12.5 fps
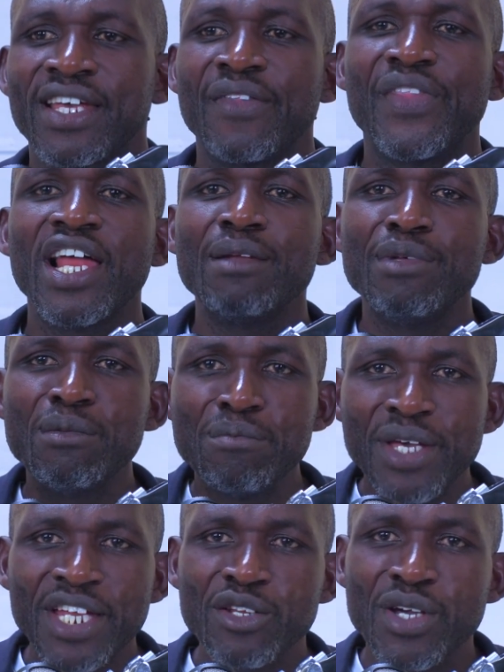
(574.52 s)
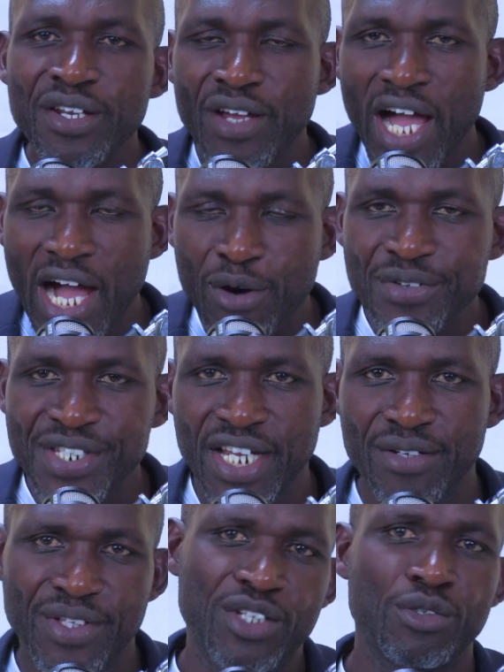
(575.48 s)
They'll be made outside
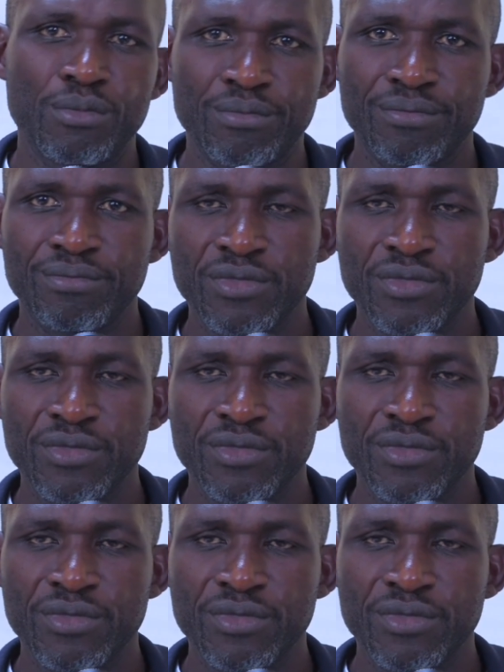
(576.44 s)
the room.